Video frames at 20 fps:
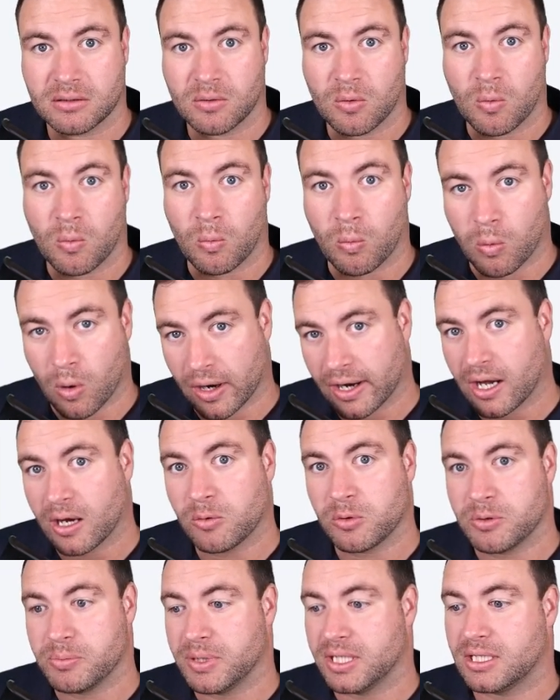What I
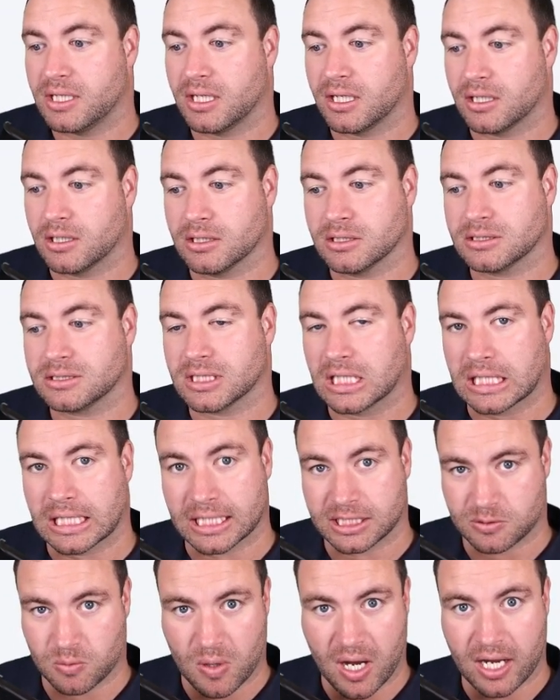would be thinking is,
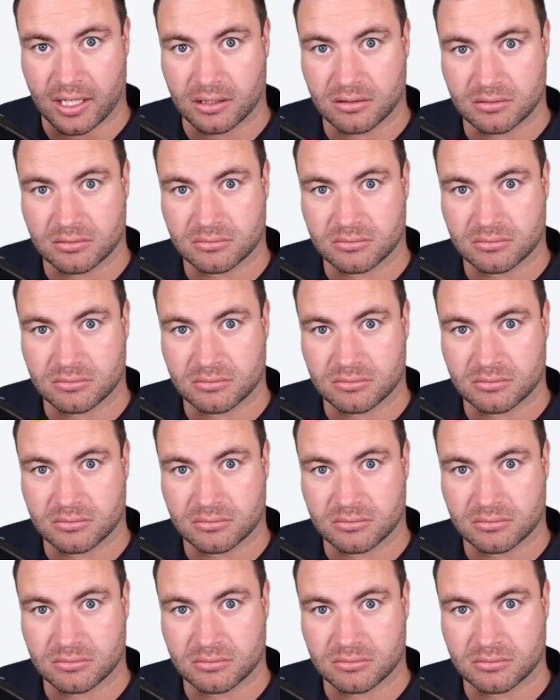let's wait.